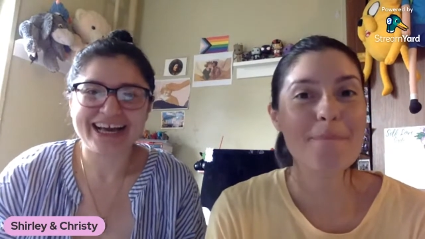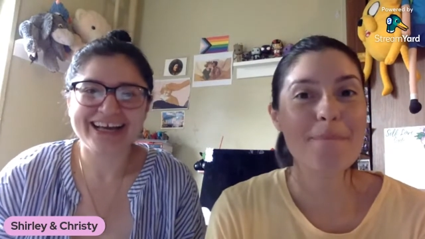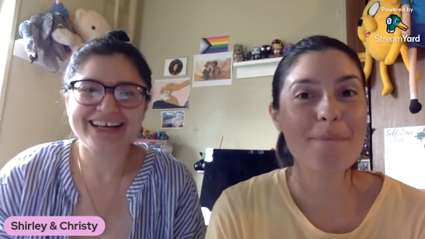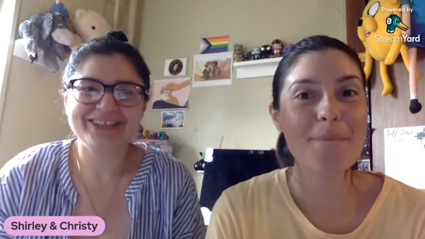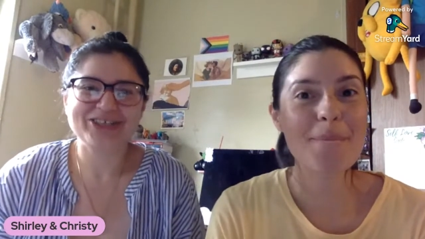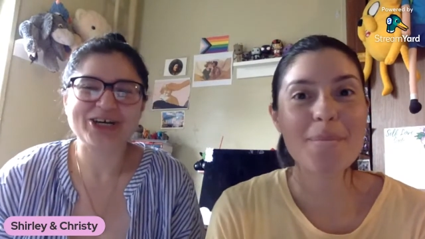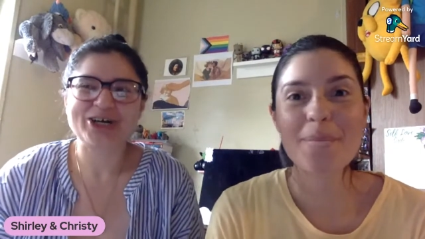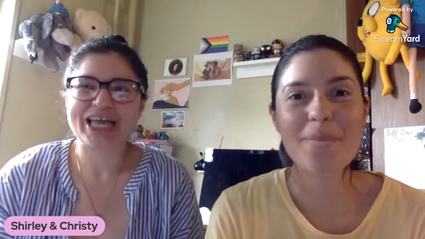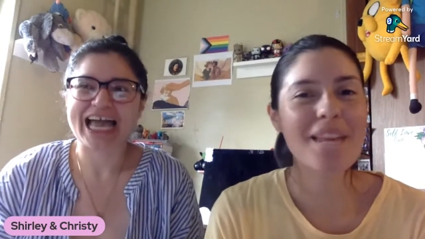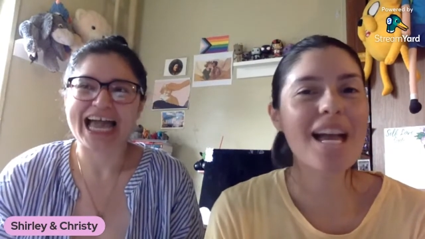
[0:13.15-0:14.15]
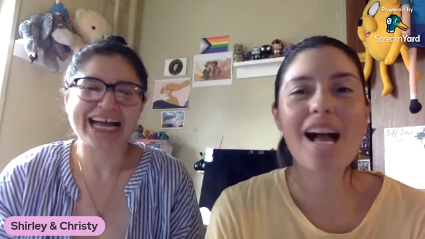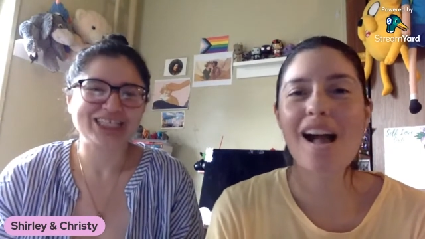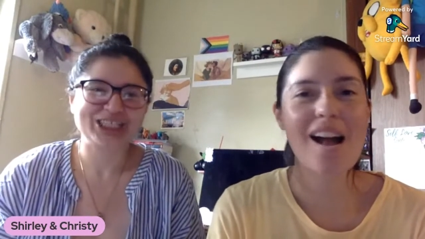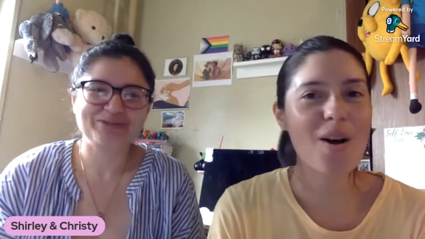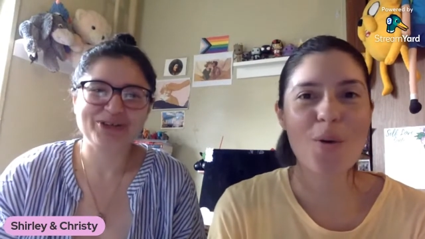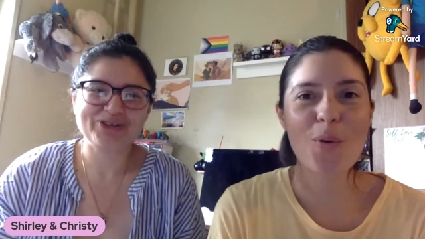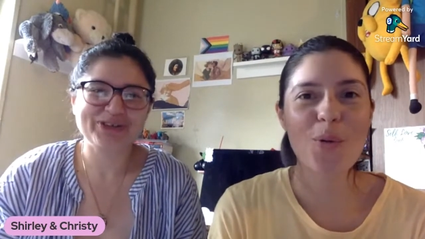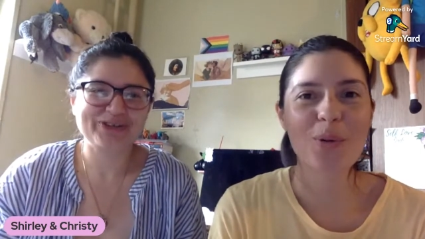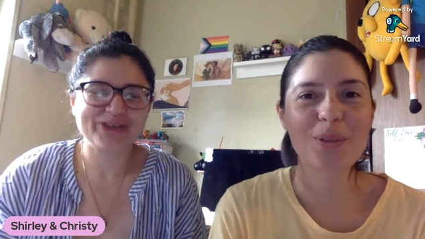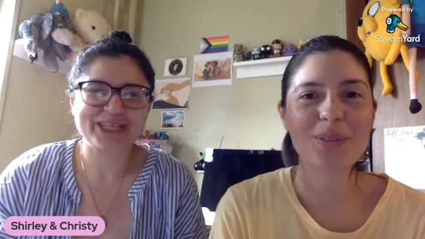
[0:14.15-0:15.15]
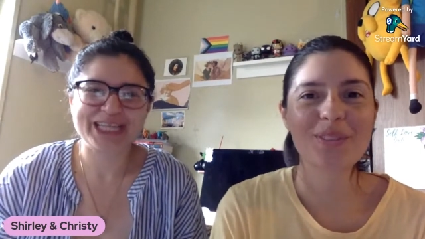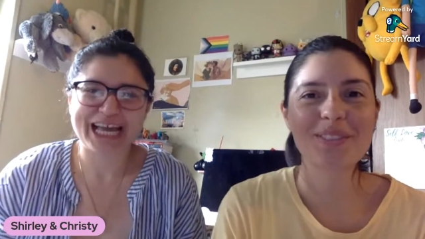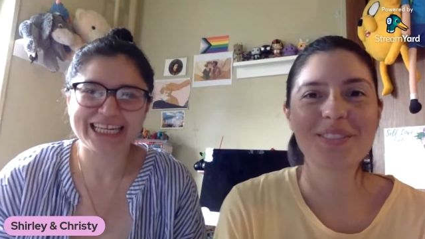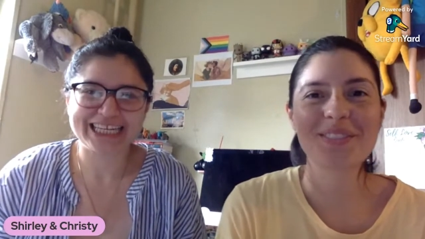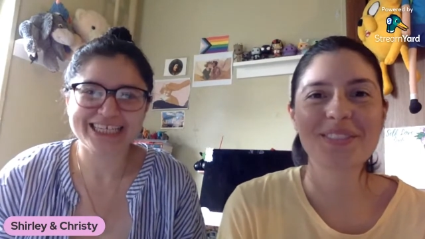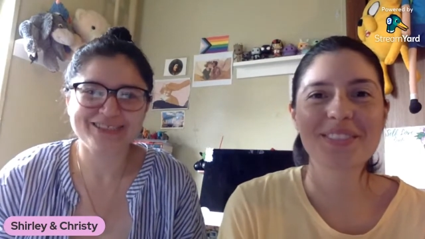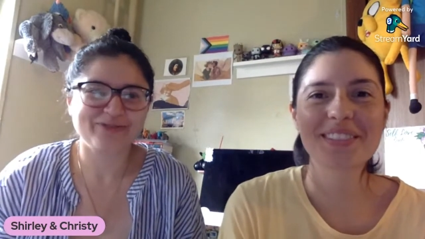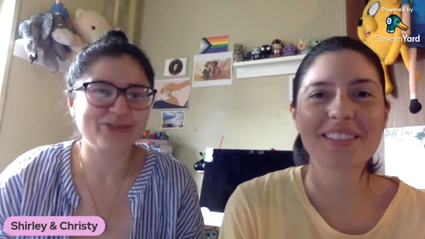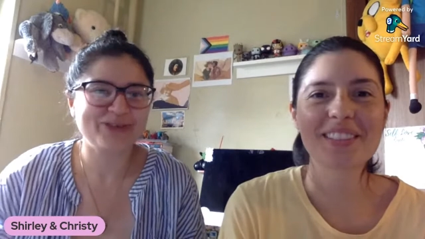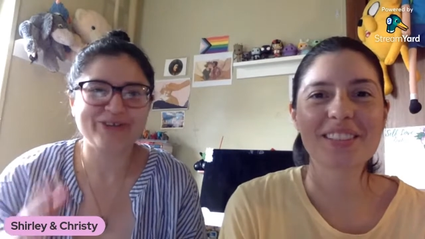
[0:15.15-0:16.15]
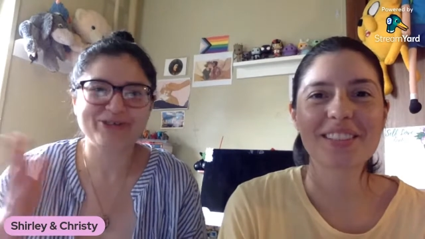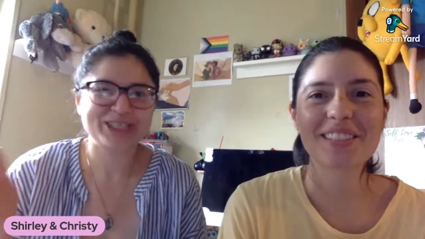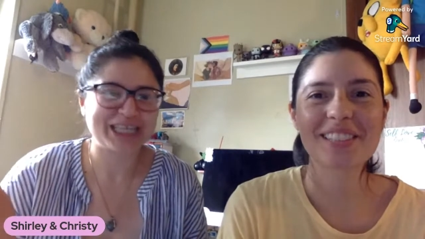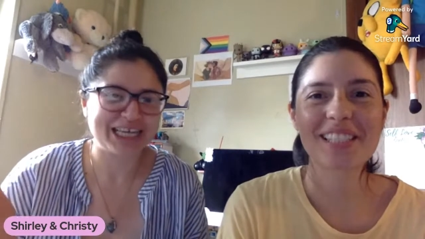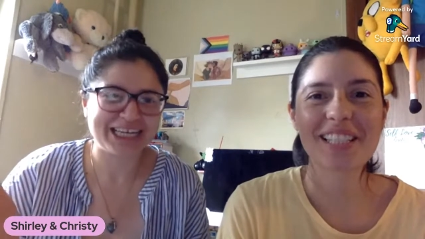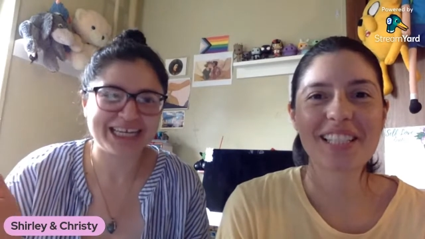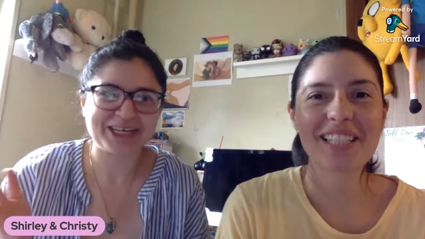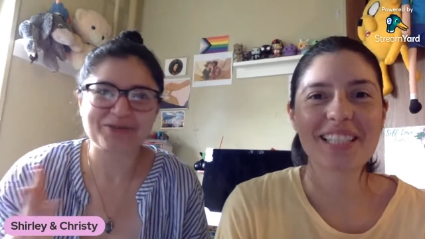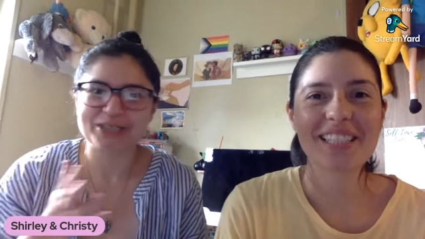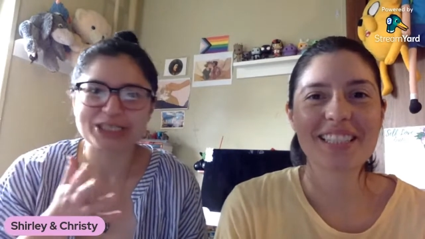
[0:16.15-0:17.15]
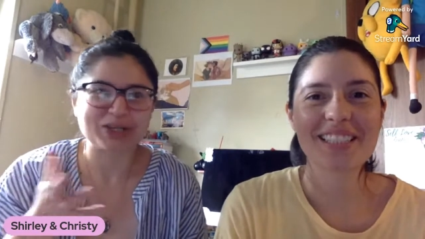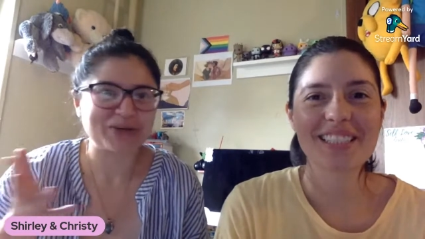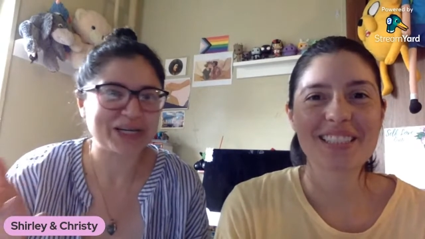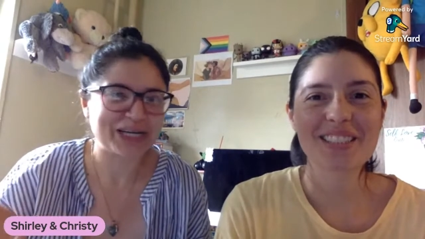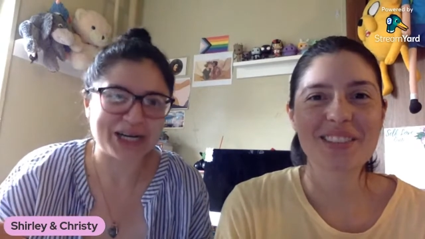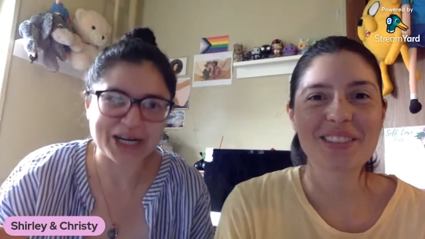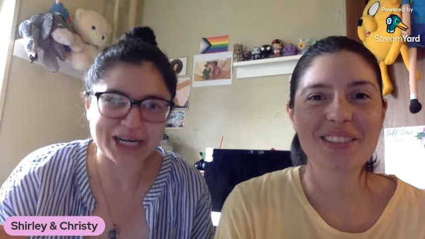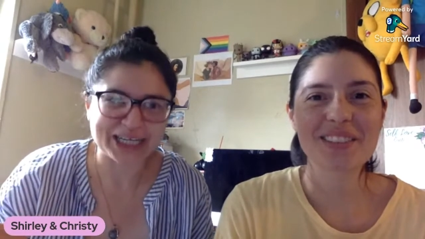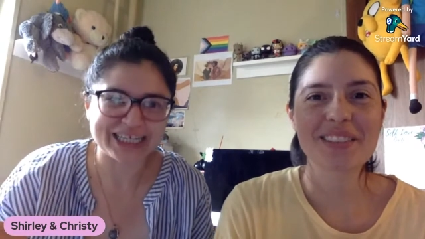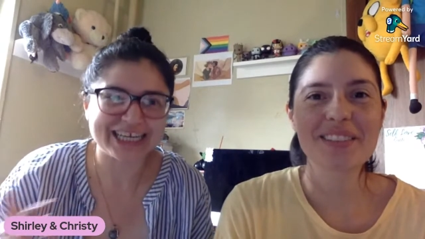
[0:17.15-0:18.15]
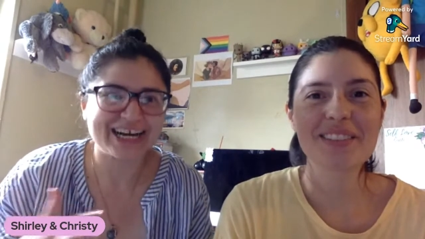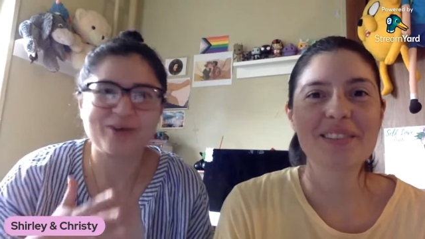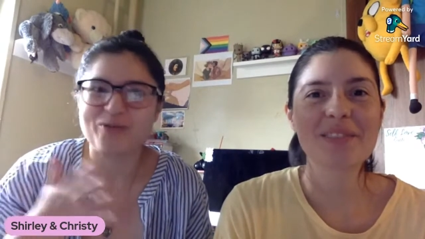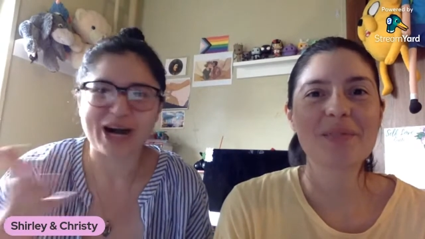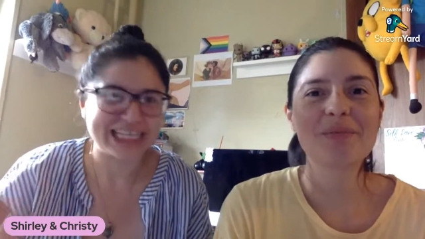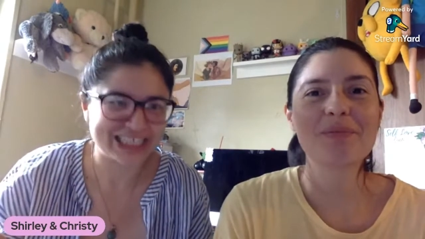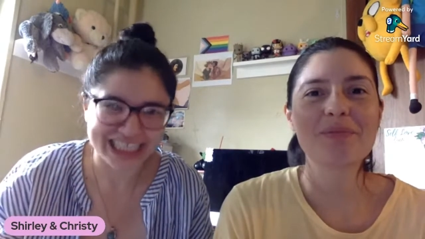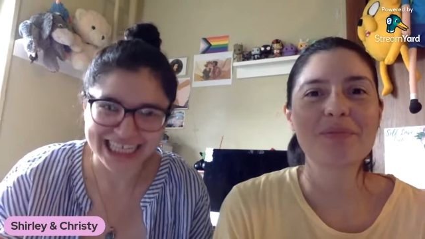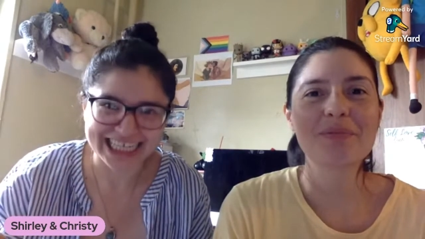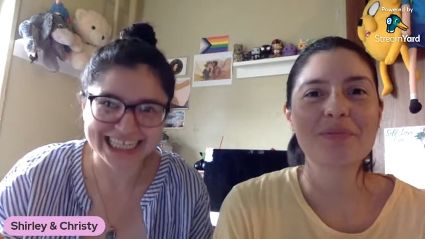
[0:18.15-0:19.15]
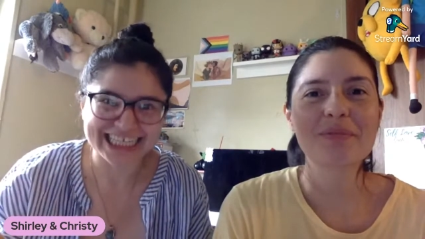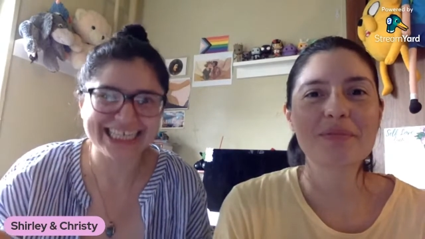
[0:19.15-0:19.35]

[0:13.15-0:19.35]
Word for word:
Speaker 1: You know, that action movie from the 90s. If you've never seen it, what's going on? Watch it.